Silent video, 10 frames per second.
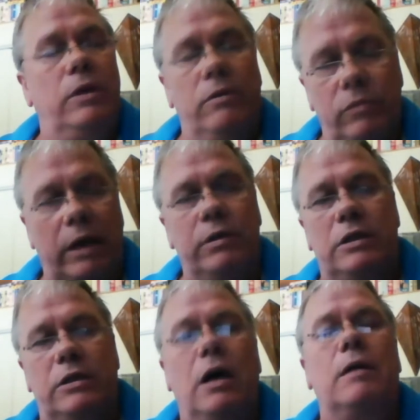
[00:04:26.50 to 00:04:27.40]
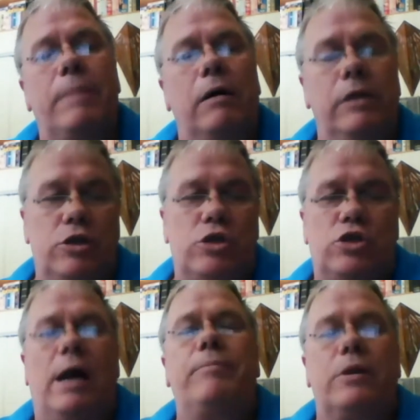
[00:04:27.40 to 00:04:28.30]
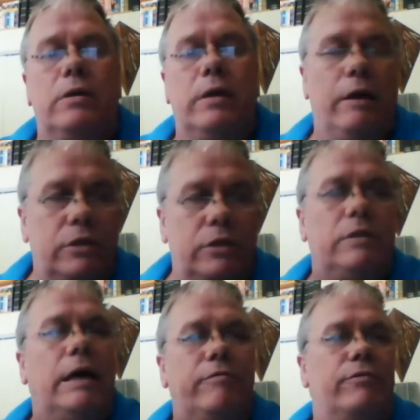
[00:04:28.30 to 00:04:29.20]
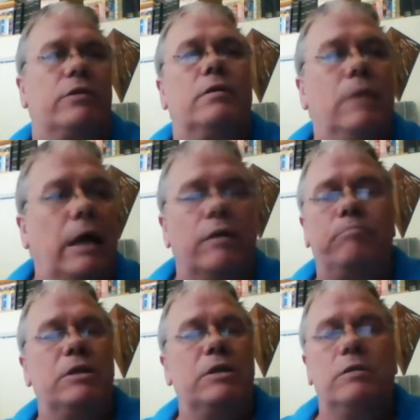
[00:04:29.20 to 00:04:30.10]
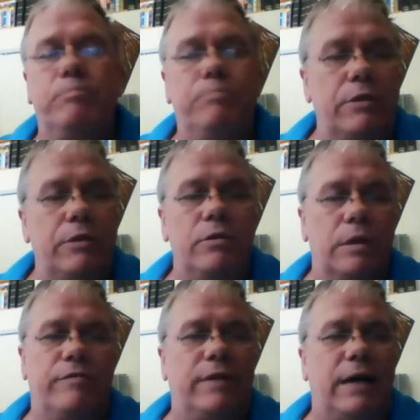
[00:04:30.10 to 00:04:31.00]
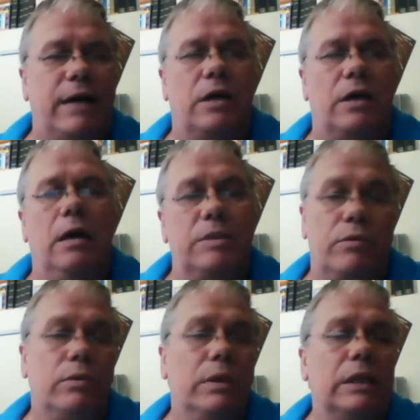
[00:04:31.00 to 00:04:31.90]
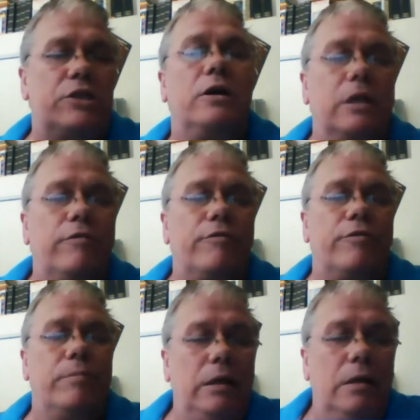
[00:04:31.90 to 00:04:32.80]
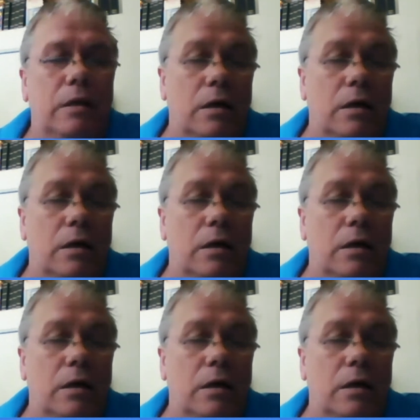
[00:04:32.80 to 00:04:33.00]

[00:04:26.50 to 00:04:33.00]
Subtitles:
they would talk about each chapter, and I would do that for, I don't know, must have been through the book 5 times, but it really sunk in for me.